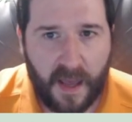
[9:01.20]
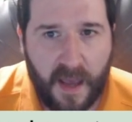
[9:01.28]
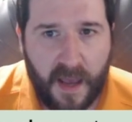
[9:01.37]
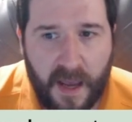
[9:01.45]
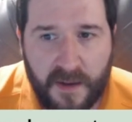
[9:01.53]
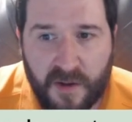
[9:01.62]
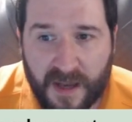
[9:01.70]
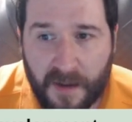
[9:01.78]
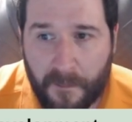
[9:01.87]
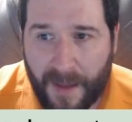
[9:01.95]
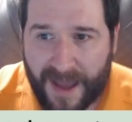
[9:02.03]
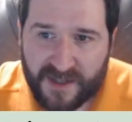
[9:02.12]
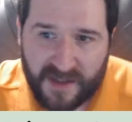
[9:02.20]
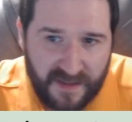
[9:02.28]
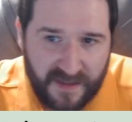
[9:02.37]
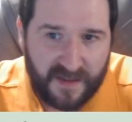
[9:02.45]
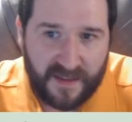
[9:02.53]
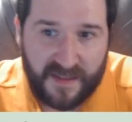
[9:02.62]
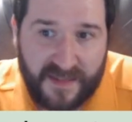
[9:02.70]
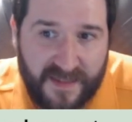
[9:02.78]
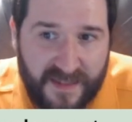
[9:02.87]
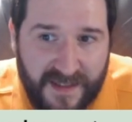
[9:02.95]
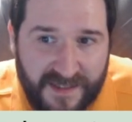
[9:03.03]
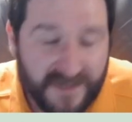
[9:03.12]
And you can imagine
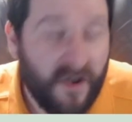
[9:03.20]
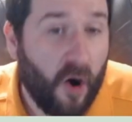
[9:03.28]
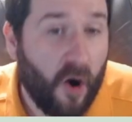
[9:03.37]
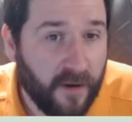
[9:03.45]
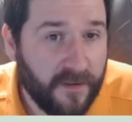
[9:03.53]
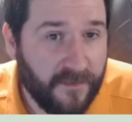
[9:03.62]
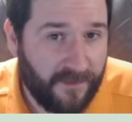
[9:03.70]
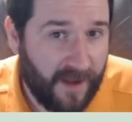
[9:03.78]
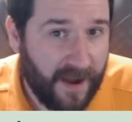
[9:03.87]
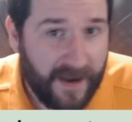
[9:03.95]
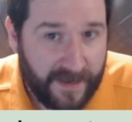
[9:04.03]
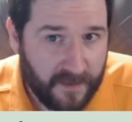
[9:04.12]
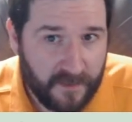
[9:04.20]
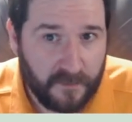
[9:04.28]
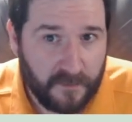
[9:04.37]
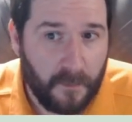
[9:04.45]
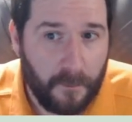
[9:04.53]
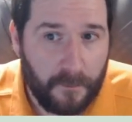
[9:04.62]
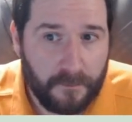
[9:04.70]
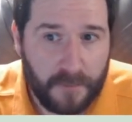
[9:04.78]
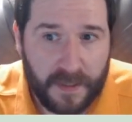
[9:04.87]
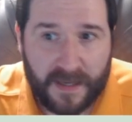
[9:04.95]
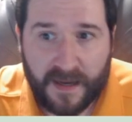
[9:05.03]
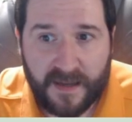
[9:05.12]
this is hard to find
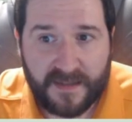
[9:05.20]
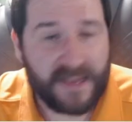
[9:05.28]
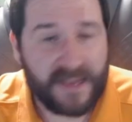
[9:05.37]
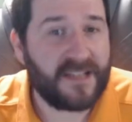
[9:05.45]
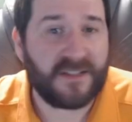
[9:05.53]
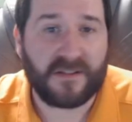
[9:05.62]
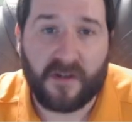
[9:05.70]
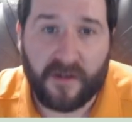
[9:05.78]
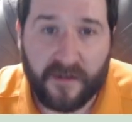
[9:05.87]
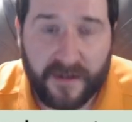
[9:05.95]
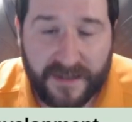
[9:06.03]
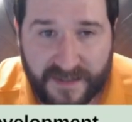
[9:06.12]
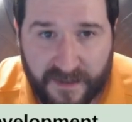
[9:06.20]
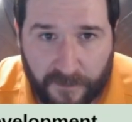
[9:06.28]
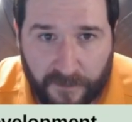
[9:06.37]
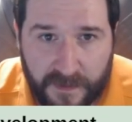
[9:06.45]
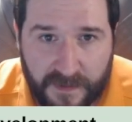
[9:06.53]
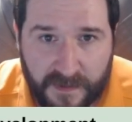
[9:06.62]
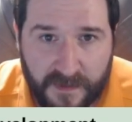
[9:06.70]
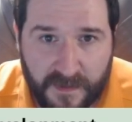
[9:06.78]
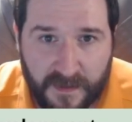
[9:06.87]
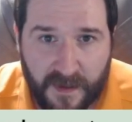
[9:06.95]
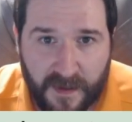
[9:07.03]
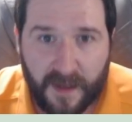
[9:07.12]
because each learner is different
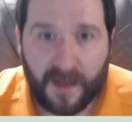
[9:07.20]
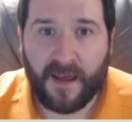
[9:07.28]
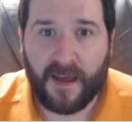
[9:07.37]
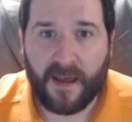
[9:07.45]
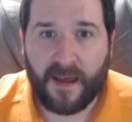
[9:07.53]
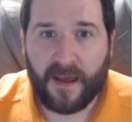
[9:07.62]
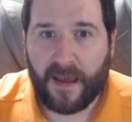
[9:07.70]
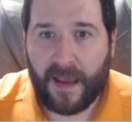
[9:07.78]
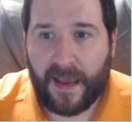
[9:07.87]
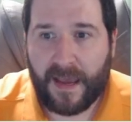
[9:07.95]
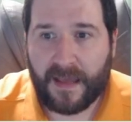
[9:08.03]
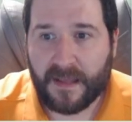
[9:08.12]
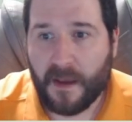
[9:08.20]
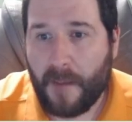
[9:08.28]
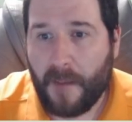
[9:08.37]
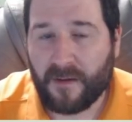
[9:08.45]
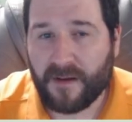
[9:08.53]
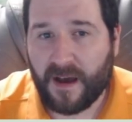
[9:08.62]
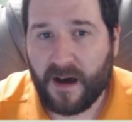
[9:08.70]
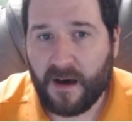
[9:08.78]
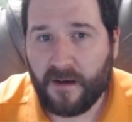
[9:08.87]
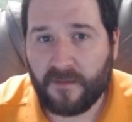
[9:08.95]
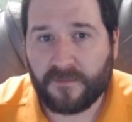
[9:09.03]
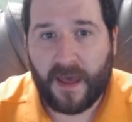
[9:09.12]
and the amount
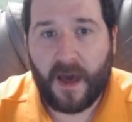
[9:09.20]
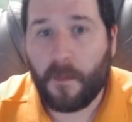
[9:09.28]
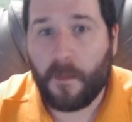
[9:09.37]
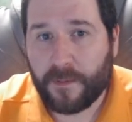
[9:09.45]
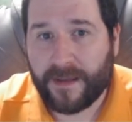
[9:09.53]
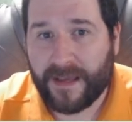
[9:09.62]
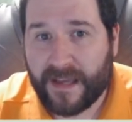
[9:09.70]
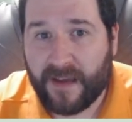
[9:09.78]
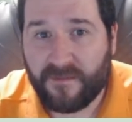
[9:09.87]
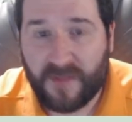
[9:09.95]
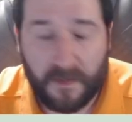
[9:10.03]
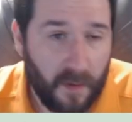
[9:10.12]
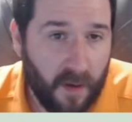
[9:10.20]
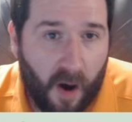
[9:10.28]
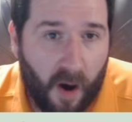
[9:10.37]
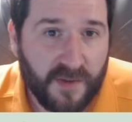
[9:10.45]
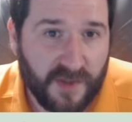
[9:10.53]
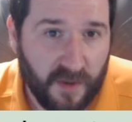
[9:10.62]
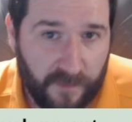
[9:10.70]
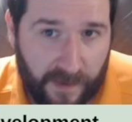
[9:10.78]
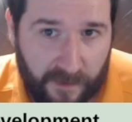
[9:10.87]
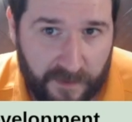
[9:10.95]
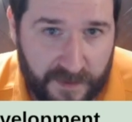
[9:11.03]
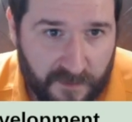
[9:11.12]
of help we can give them also
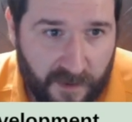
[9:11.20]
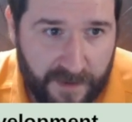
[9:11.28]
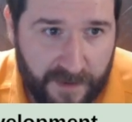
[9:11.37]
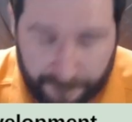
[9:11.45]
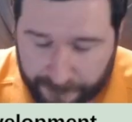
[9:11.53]
varies, right?